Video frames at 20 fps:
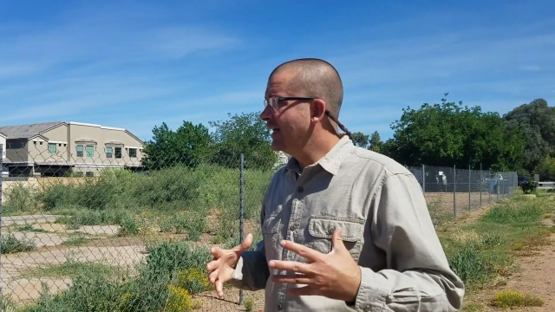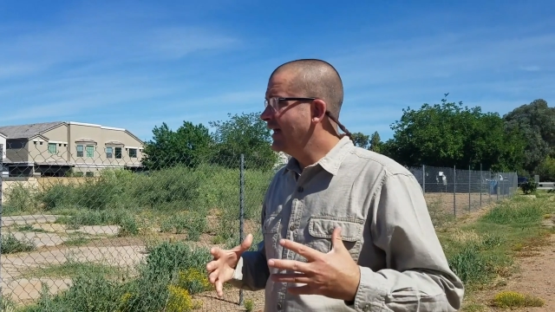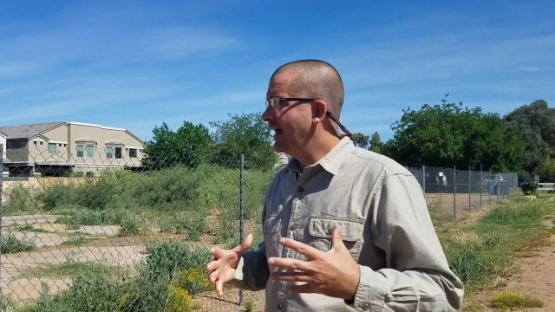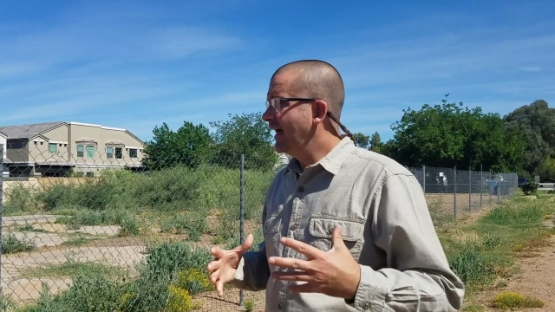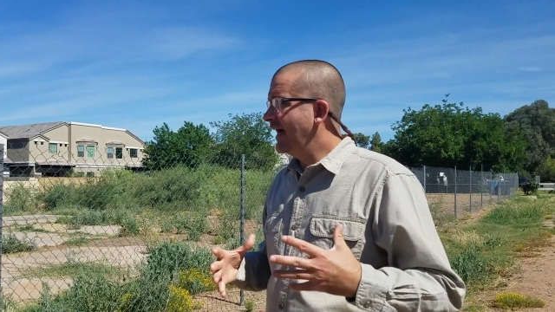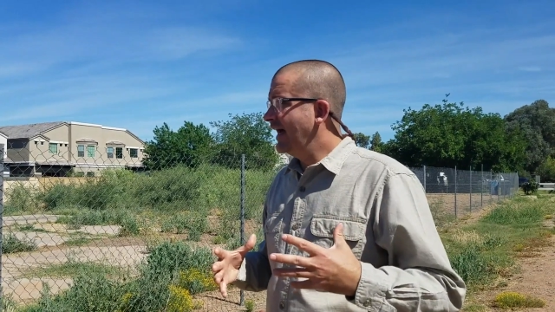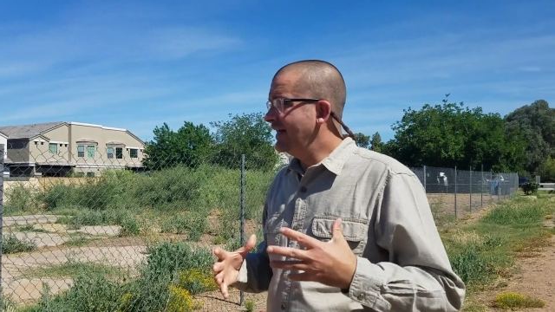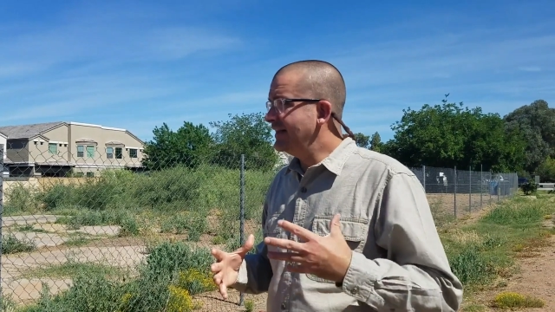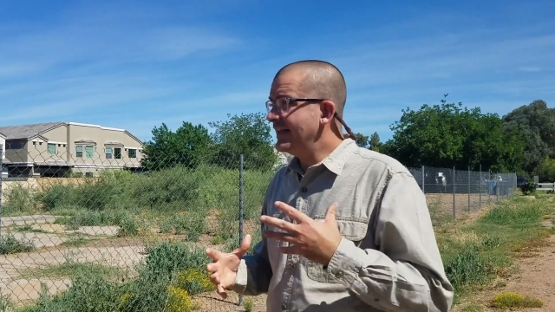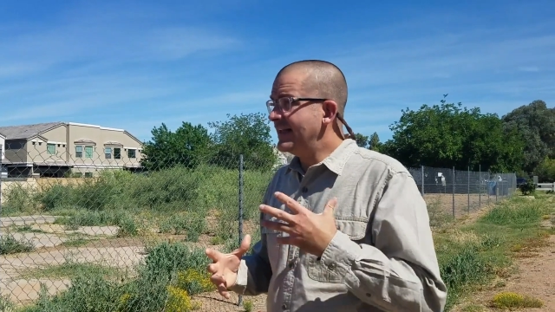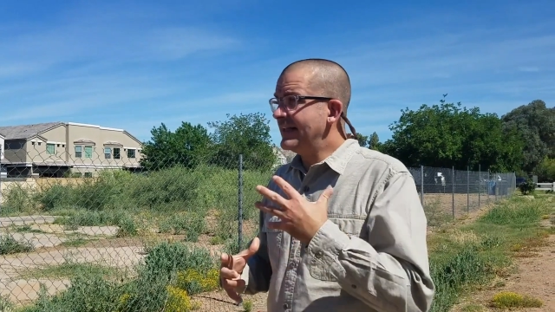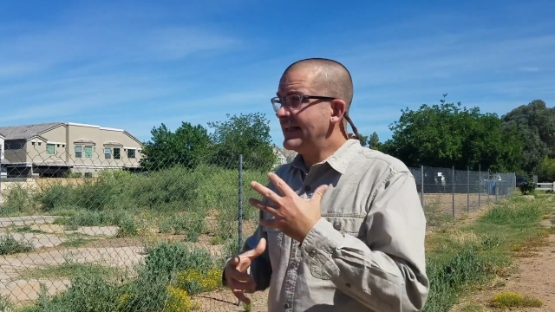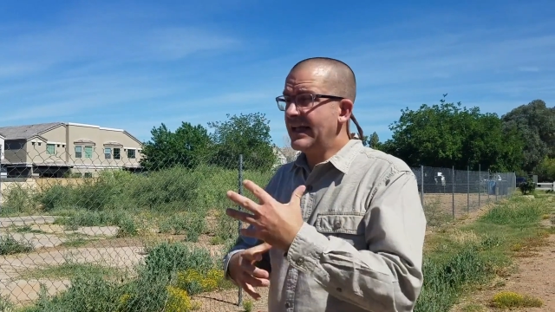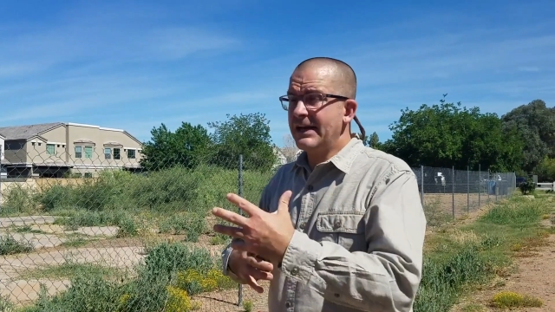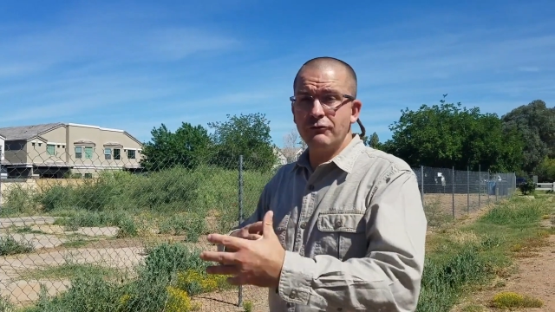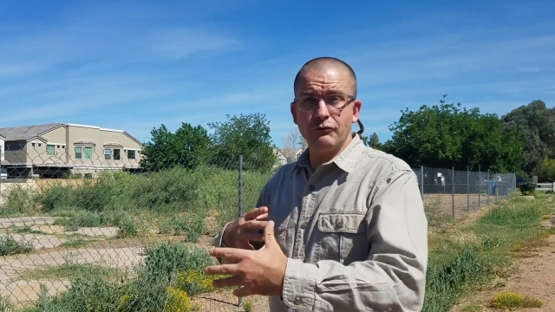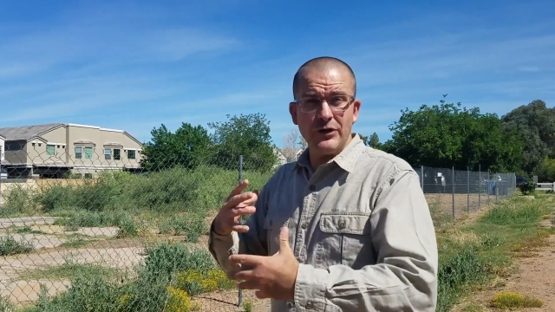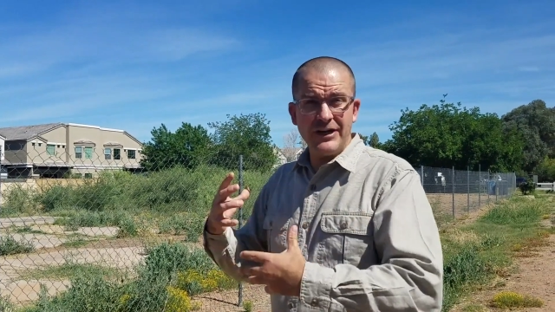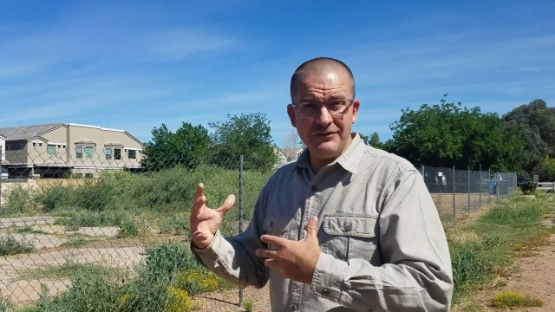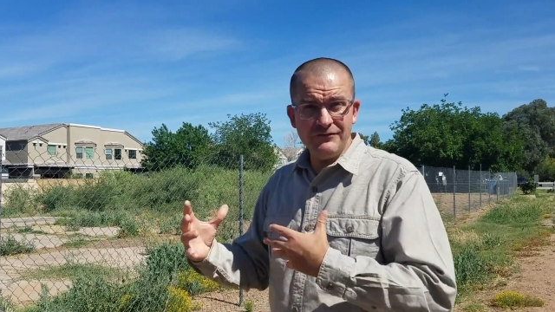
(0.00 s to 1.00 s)
and then they
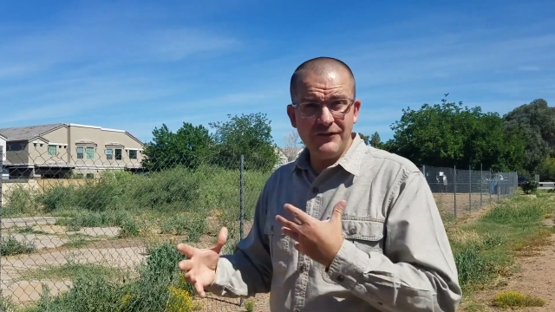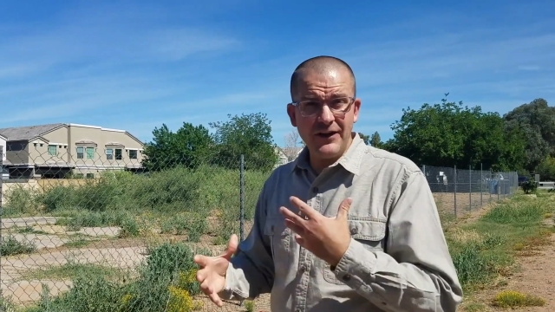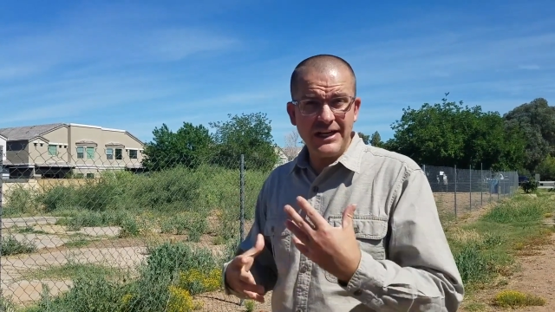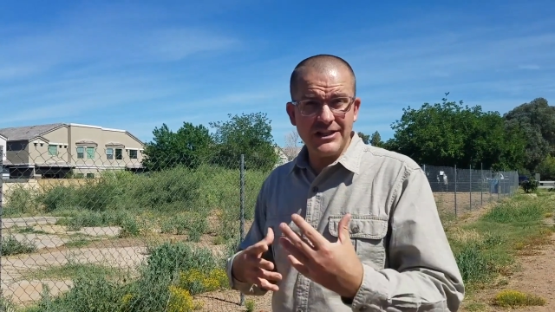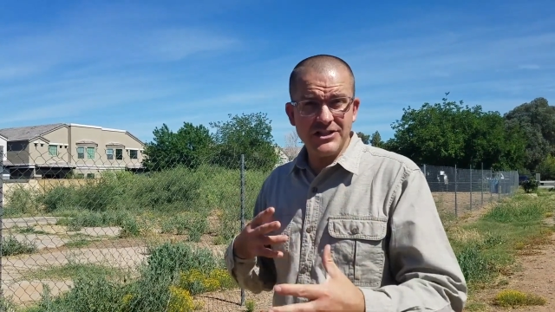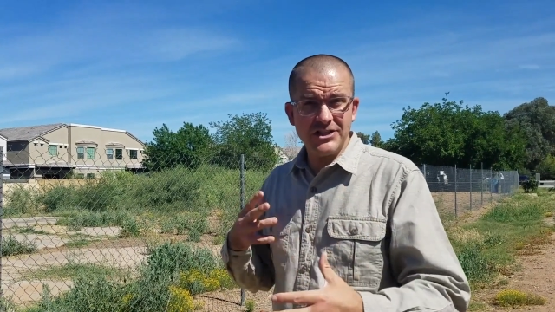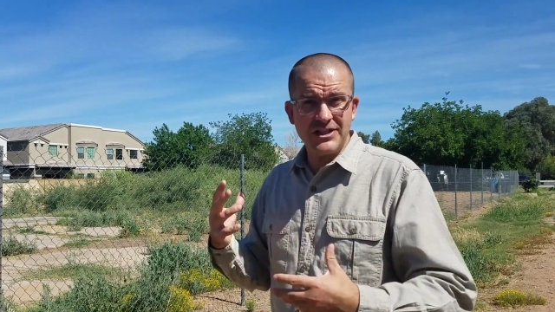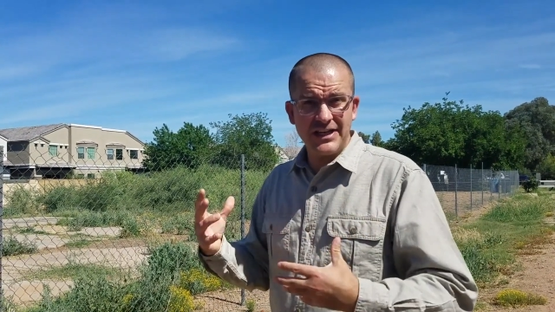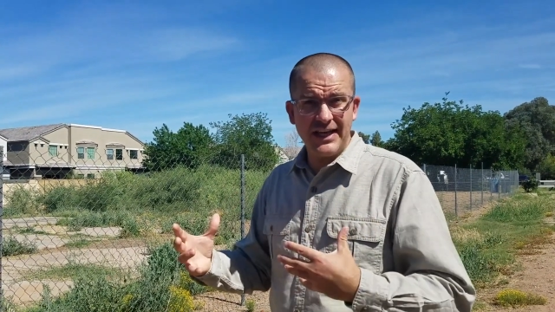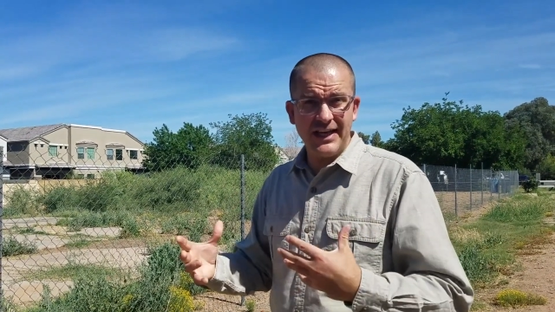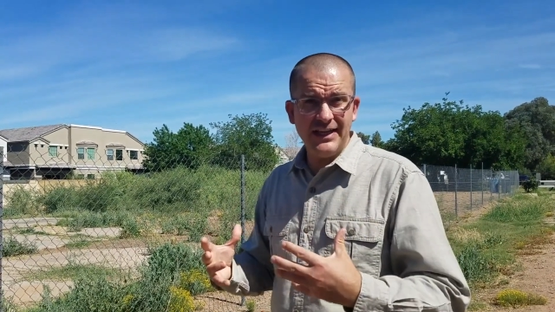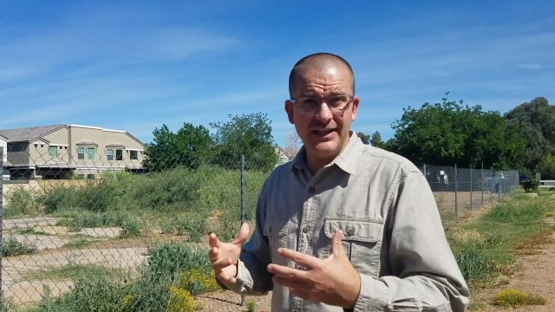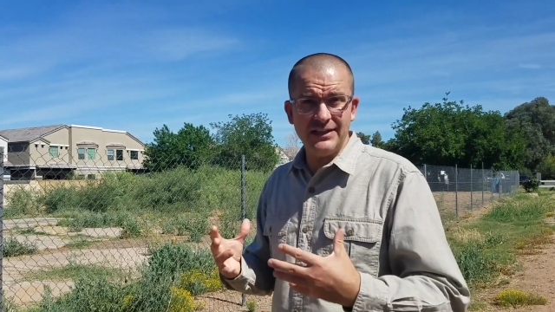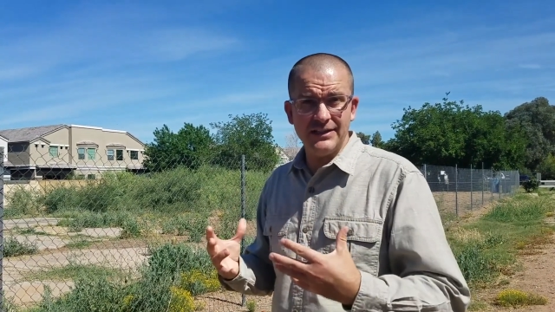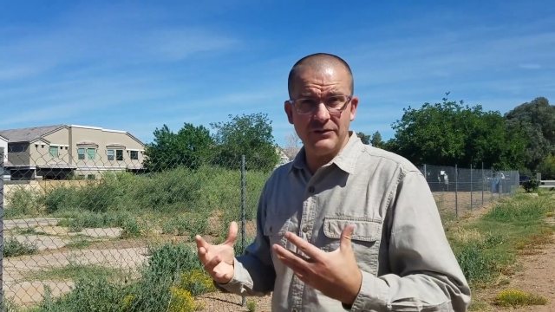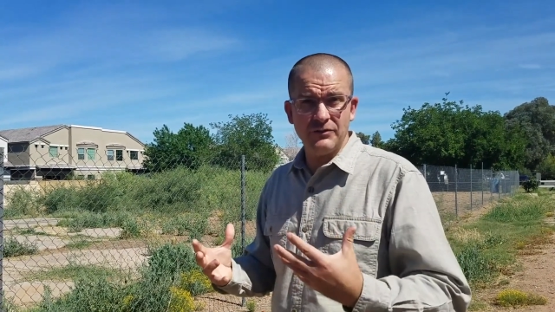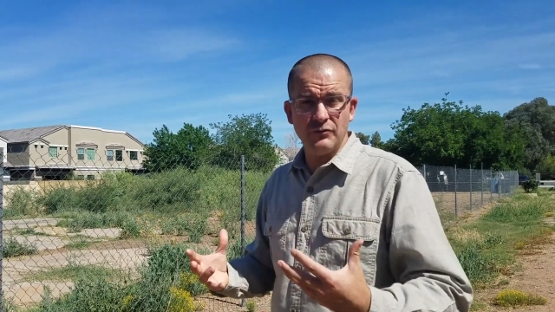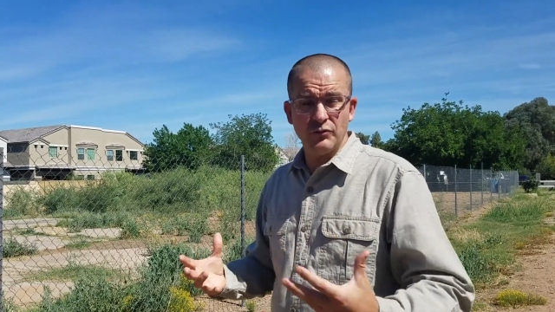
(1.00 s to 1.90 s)
revegetate and